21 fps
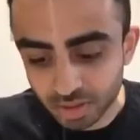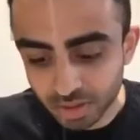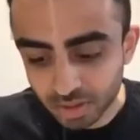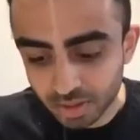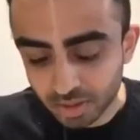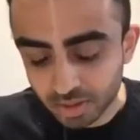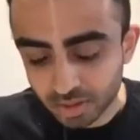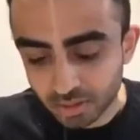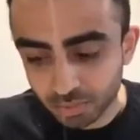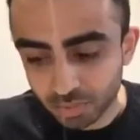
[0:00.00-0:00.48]

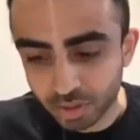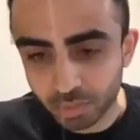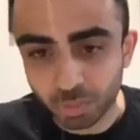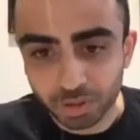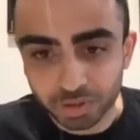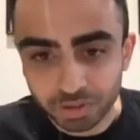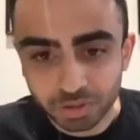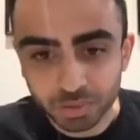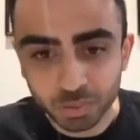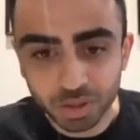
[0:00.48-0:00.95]
when I
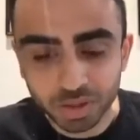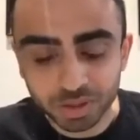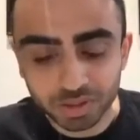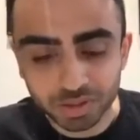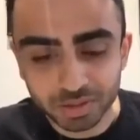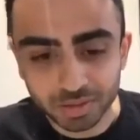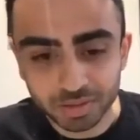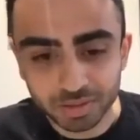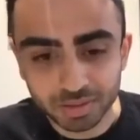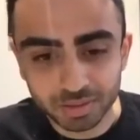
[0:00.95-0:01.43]
wanted to work
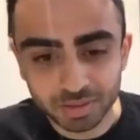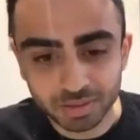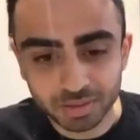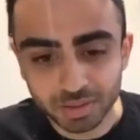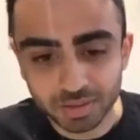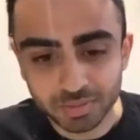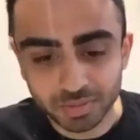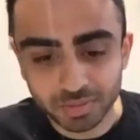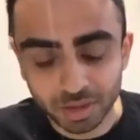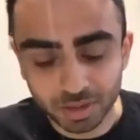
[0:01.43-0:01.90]
in
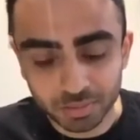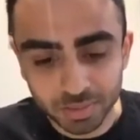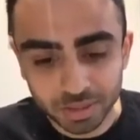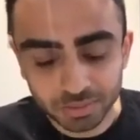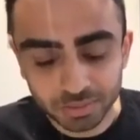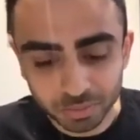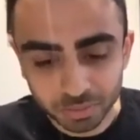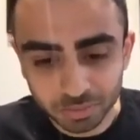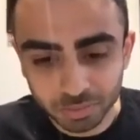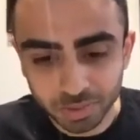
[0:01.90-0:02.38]
environmental
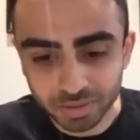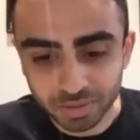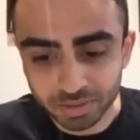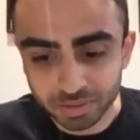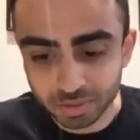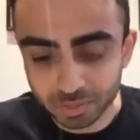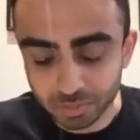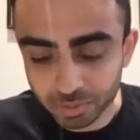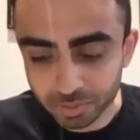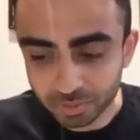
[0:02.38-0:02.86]
space, it
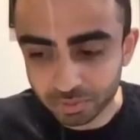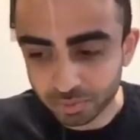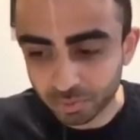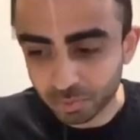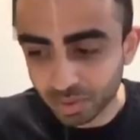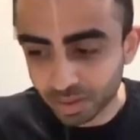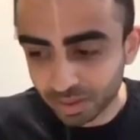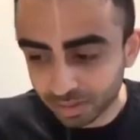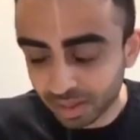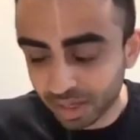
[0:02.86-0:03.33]
was, where
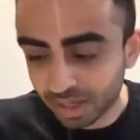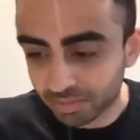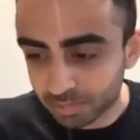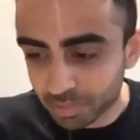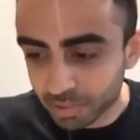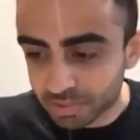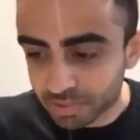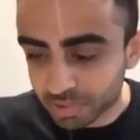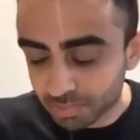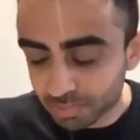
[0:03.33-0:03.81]
can I have the
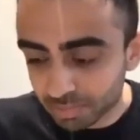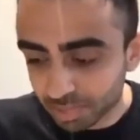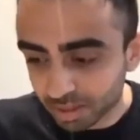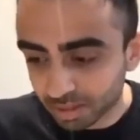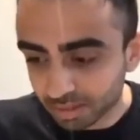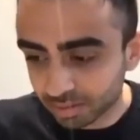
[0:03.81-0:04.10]
most impact?